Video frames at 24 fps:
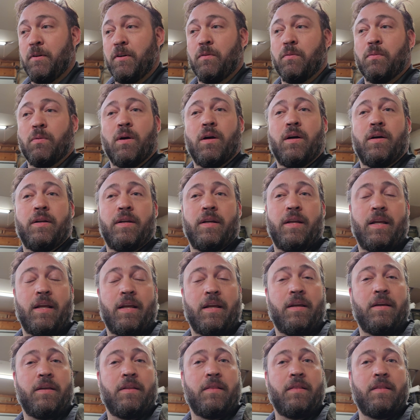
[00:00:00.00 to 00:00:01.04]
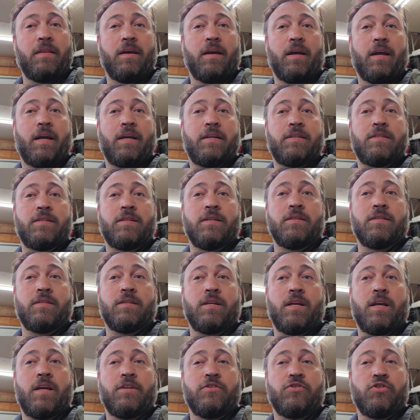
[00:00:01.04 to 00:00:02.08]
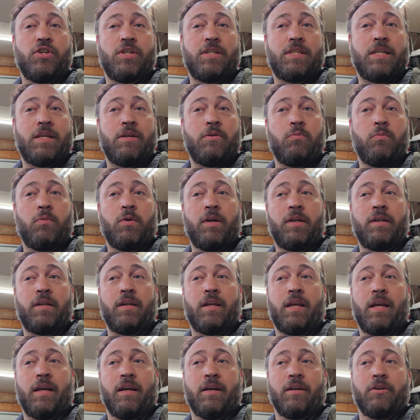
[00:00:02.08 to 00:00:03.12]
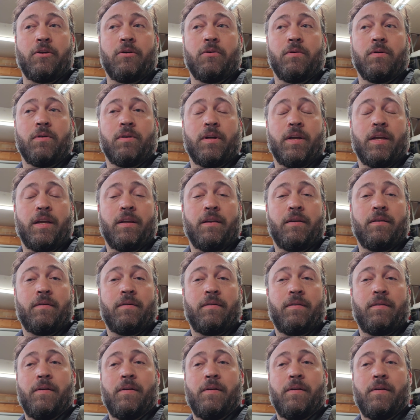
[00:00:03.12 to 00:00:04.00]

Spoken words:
to run in the SCCA GT1 category